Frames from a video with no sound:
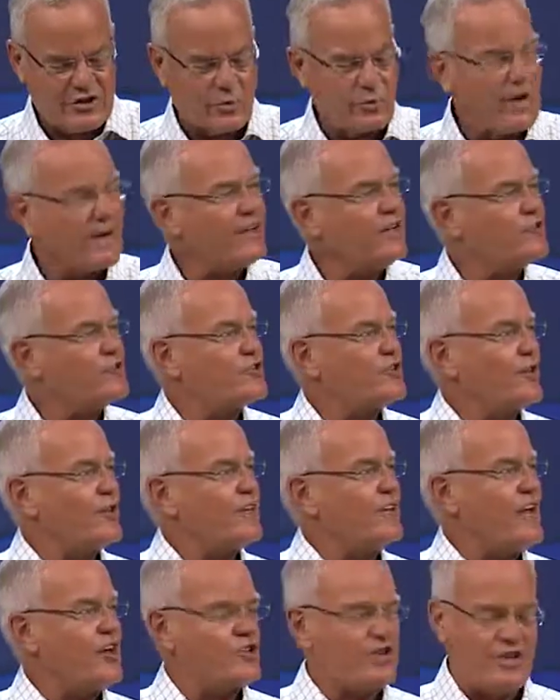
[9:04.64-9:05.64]
a
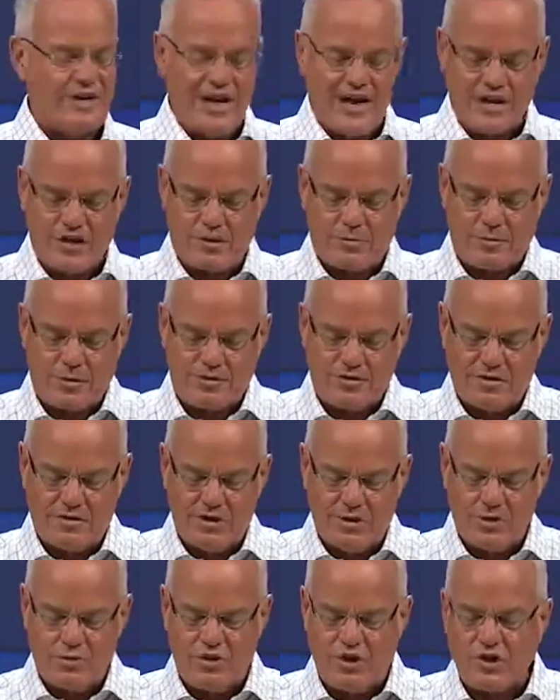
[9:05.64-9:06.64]
reconciliation expert
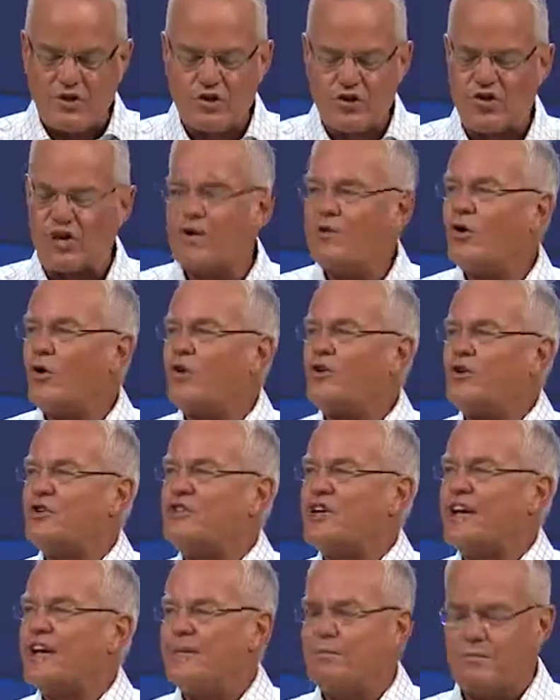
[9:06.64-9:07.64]
who teaches at Notre
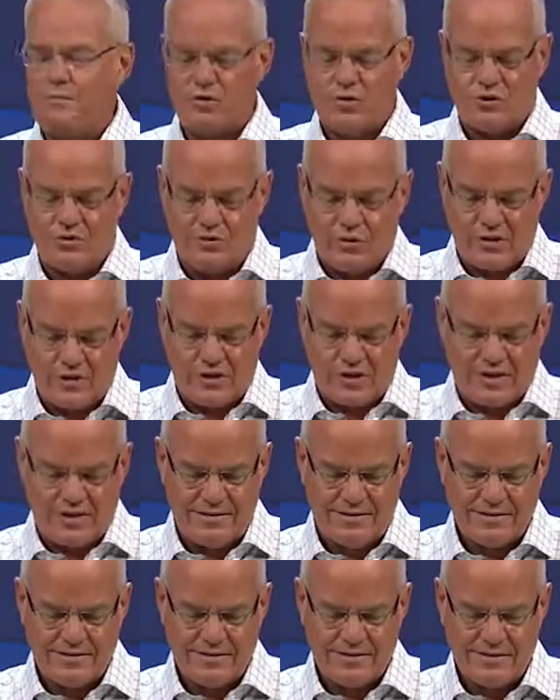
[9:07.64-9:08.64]
Dame University.
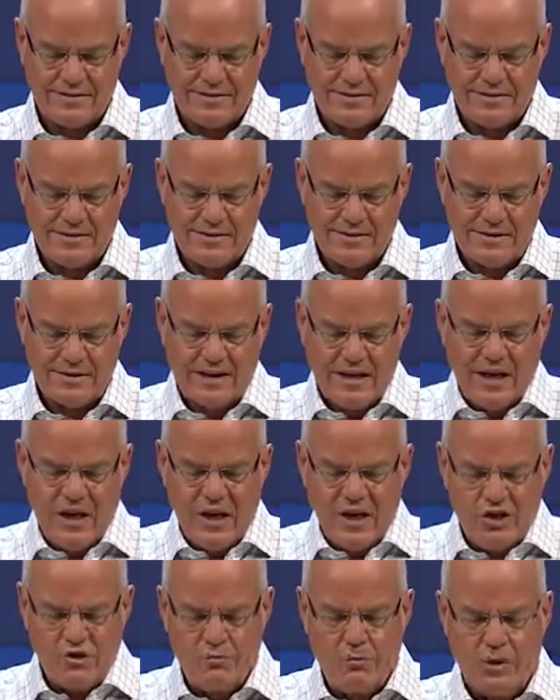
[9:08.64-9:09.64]

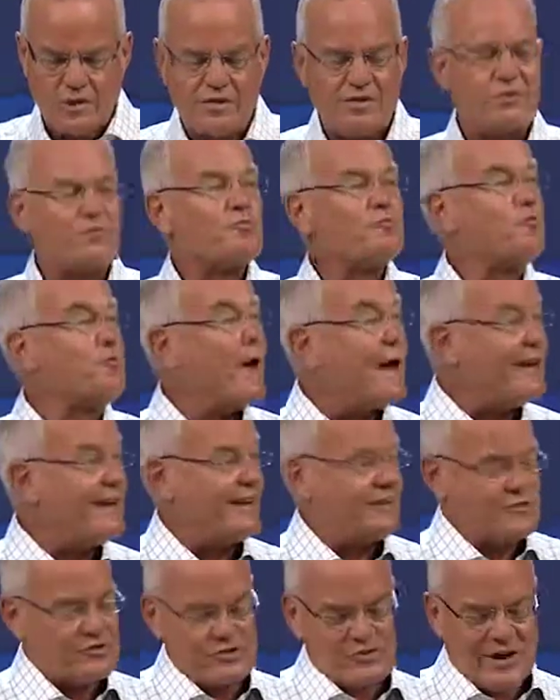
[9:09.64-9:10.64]
His book,
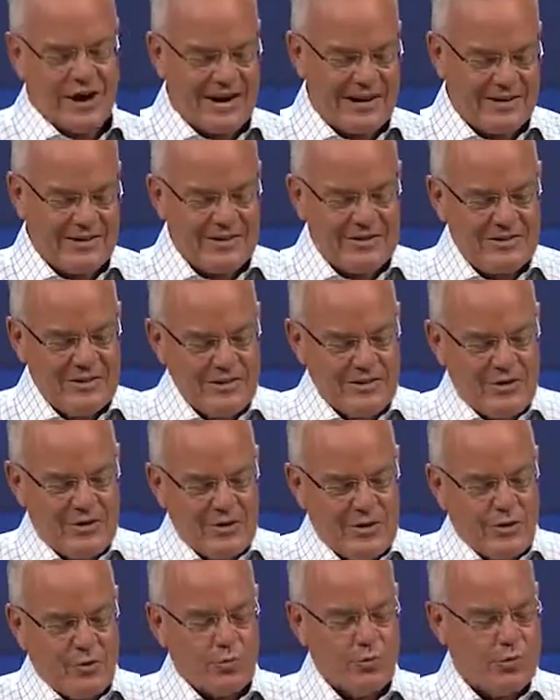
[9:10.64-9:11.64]
Reconcile,
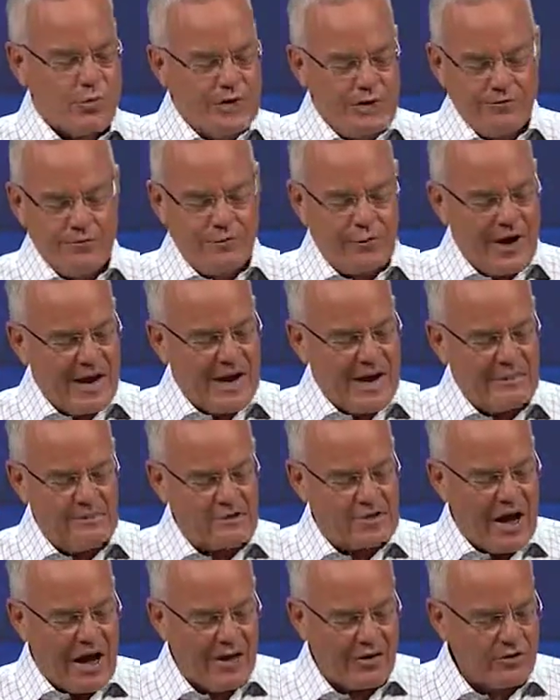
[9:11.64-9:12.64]

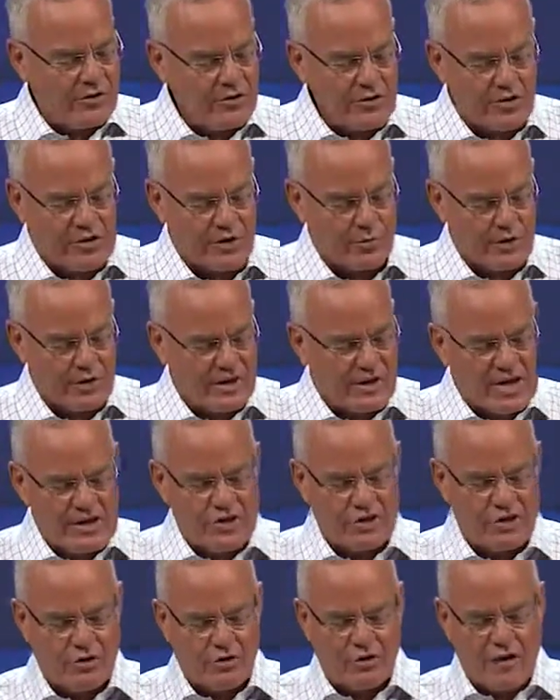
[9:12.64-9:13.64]
reframes how to look at
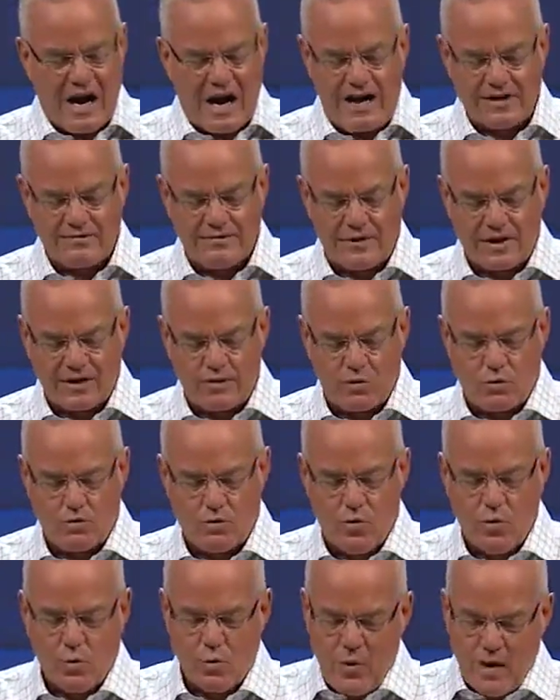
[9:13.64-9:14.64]
relational conflict
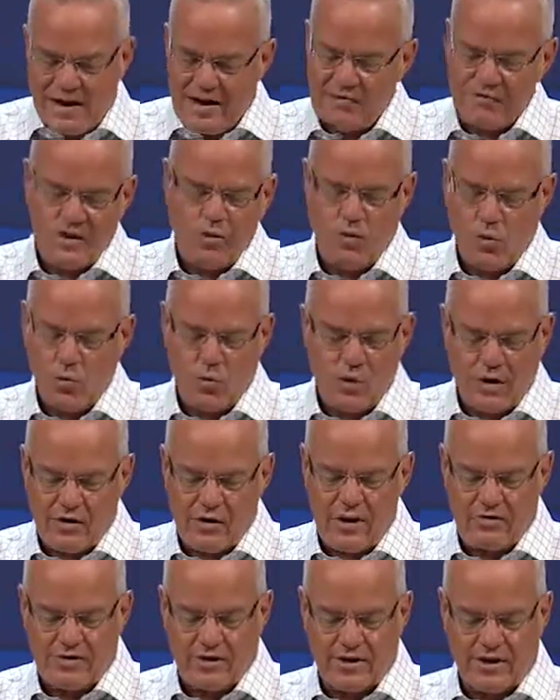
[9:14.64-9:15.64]
whenever,
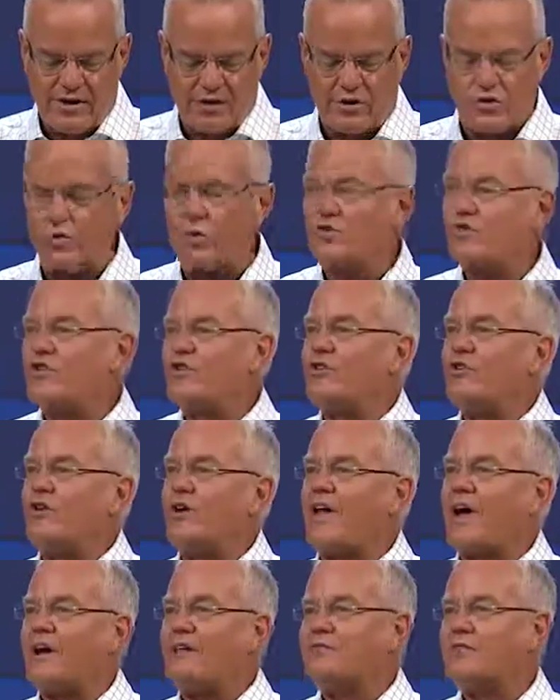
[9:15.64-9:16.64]
wherever it occurs in your
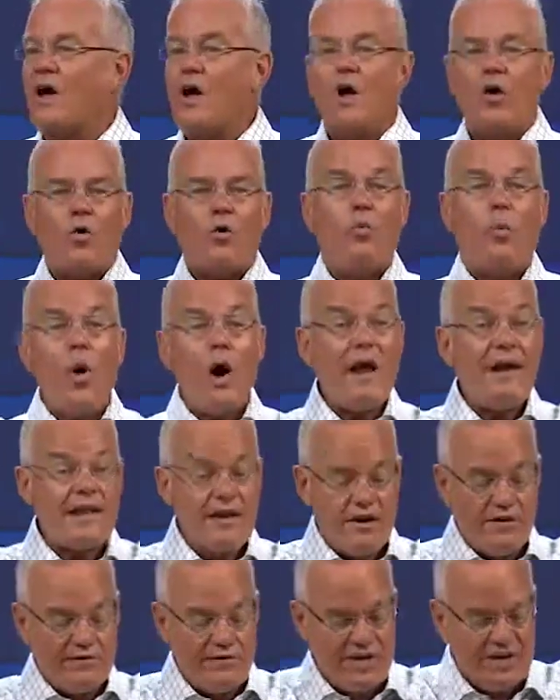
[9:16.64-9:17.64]
life. What
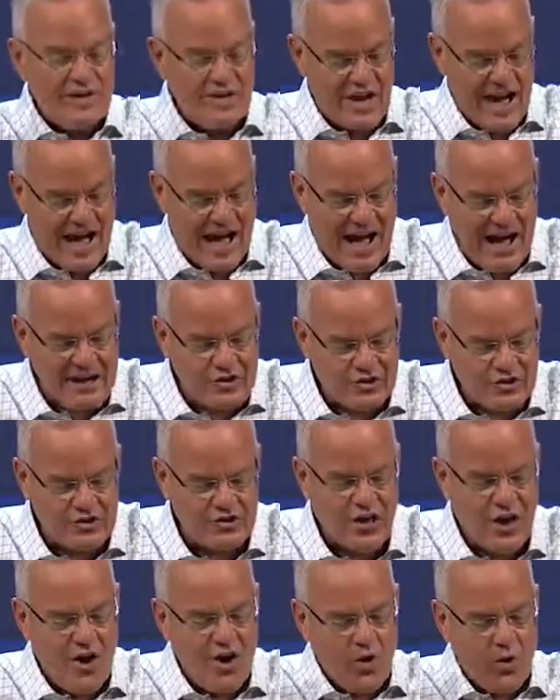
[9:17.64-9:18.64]
if, he asks,
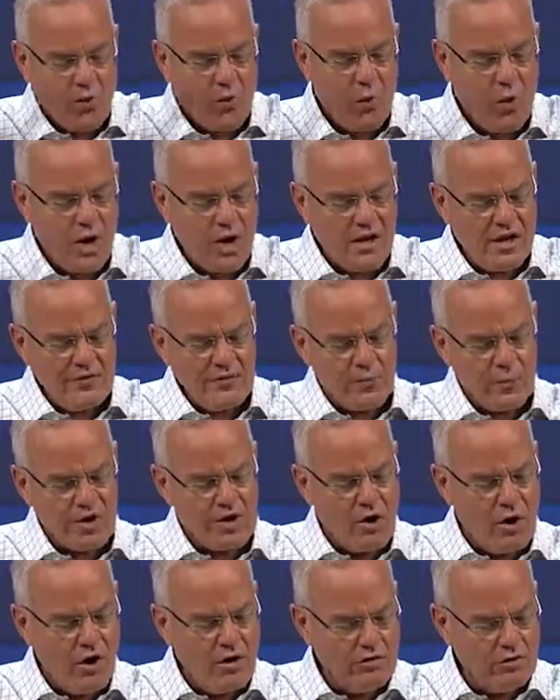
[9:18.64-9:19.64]
what if we
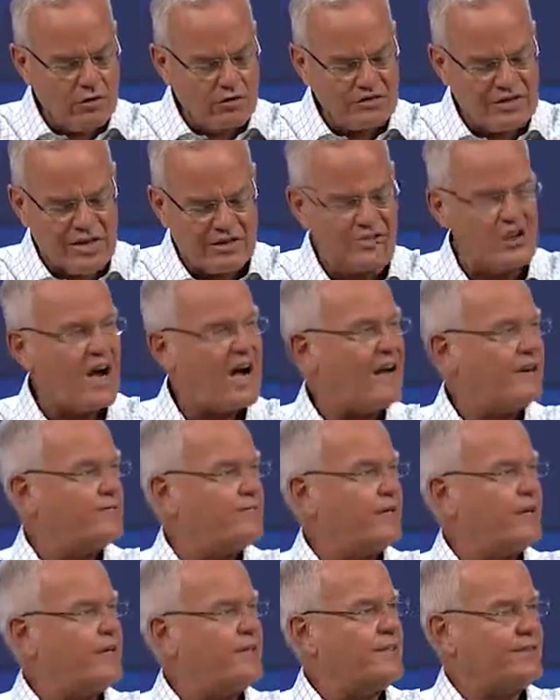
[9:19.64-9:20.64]
all looked at
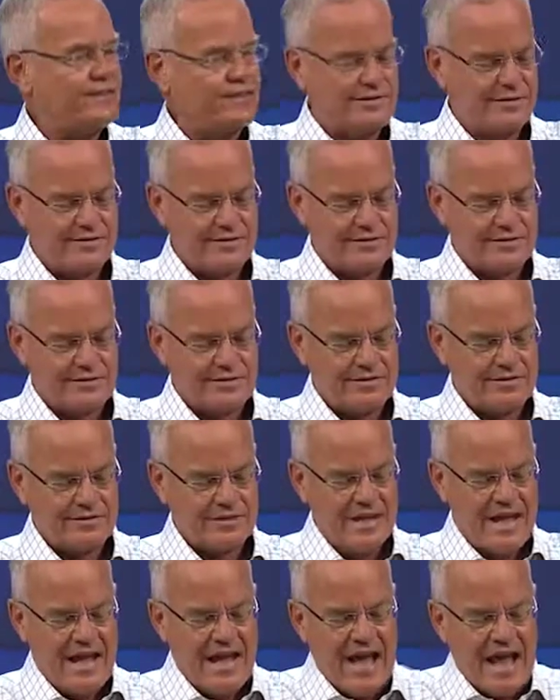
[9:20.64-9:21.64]
conflict
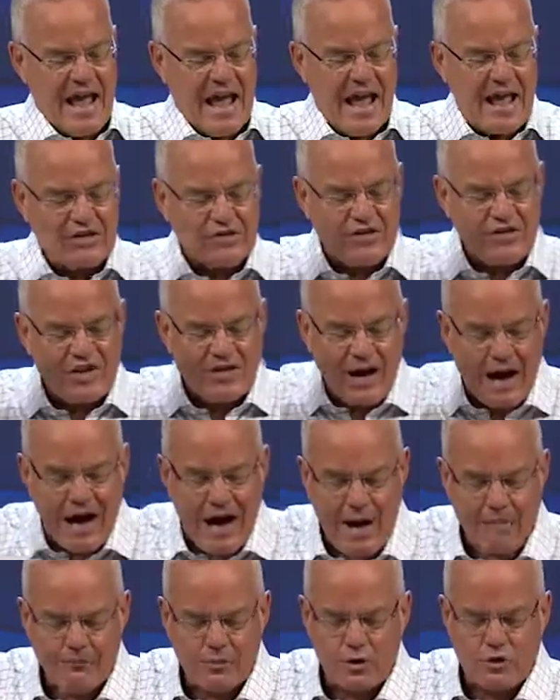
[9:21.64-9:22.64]
as the
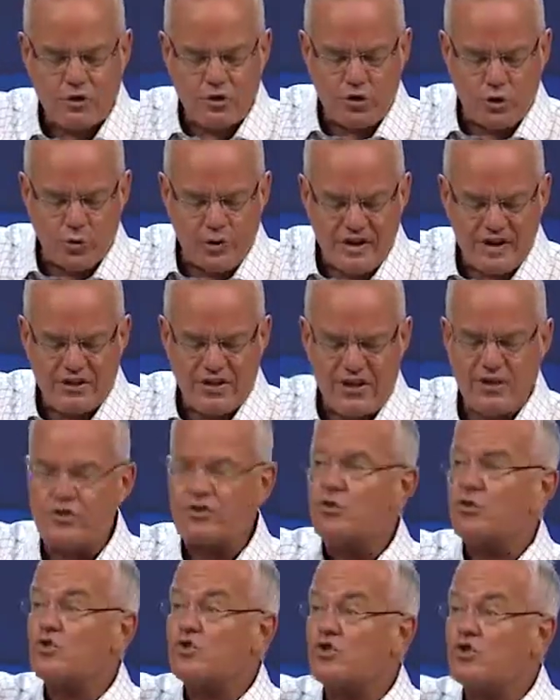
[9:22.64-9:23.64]
opportunity
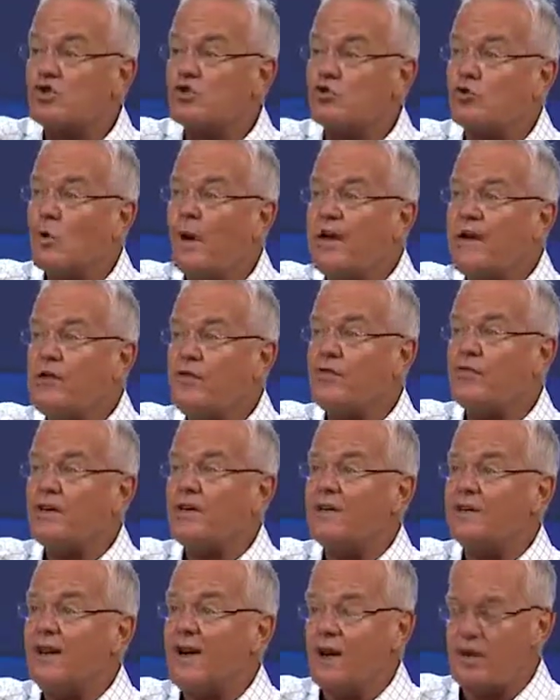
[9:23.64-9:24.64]
to
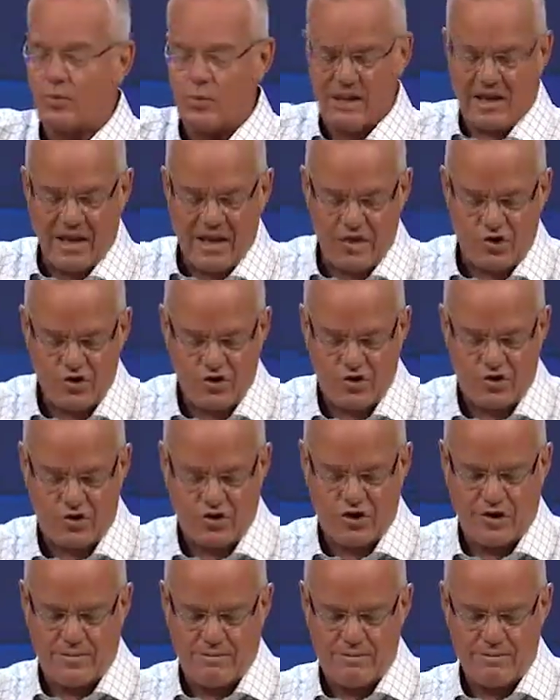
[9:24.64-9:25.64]
strengthen a
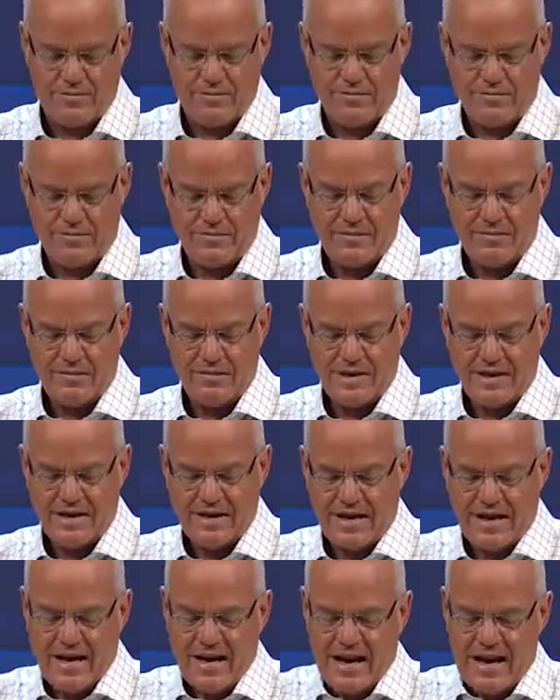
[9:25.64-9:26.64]
relationship,
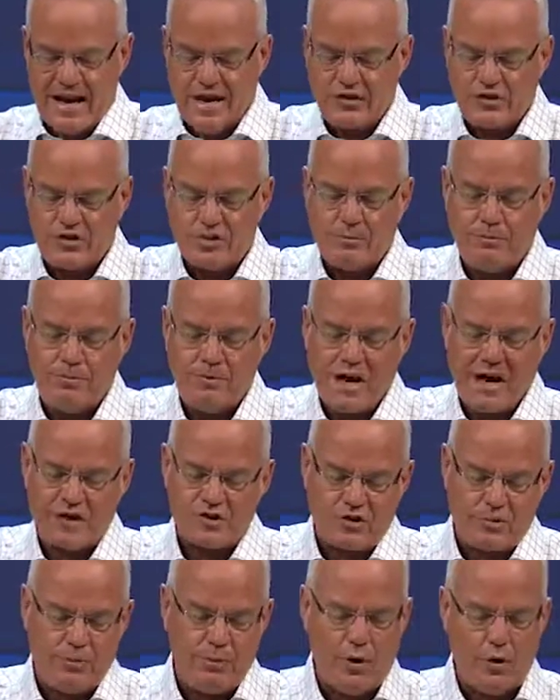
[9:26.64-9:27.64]

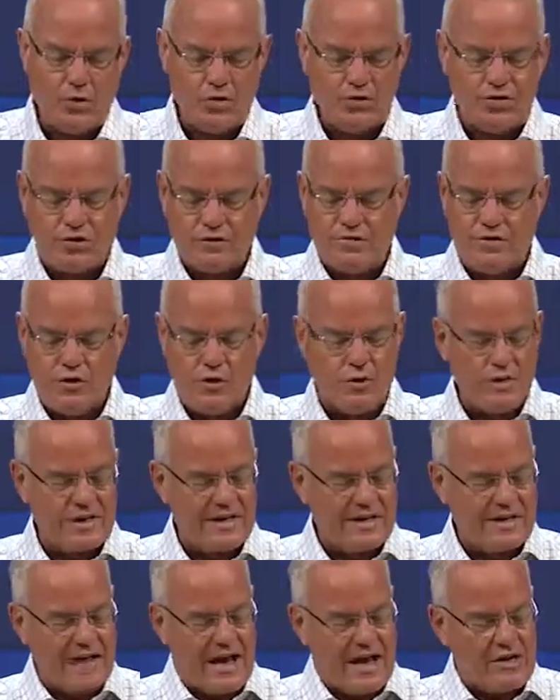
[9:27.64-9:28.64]
as opposed to viewing
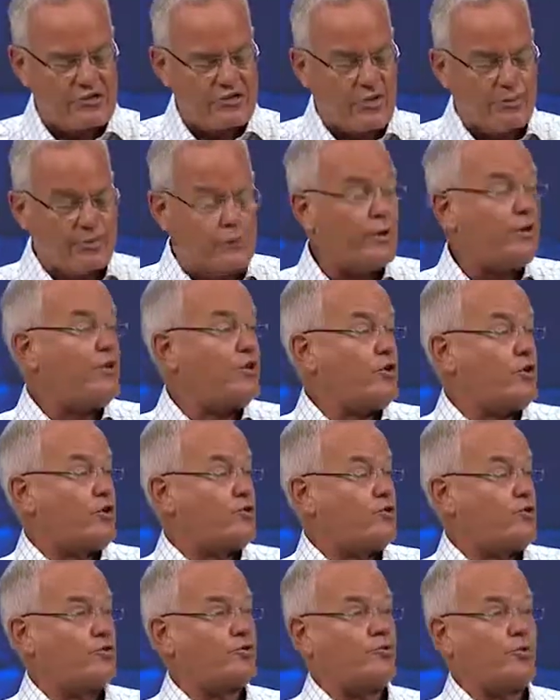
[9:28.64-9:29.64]
it as the
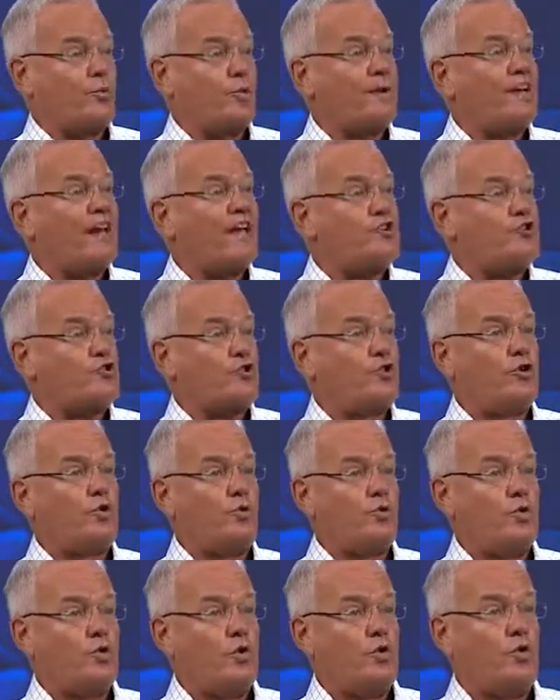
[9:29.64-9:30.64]
precursor to relational
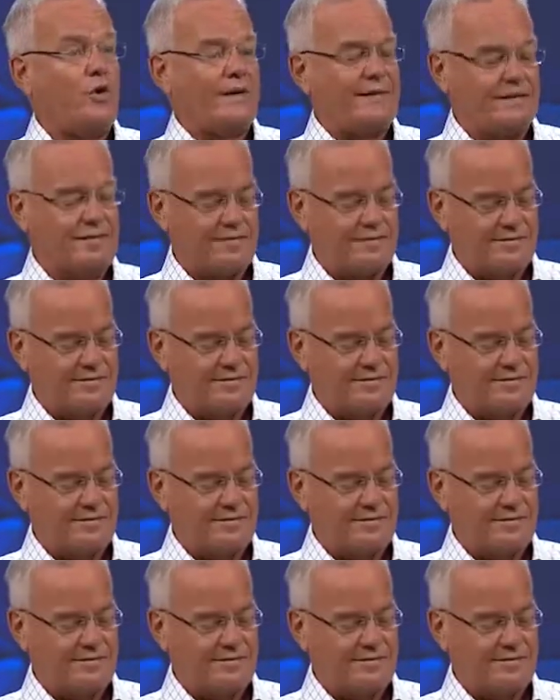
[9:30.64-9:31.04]
ruin?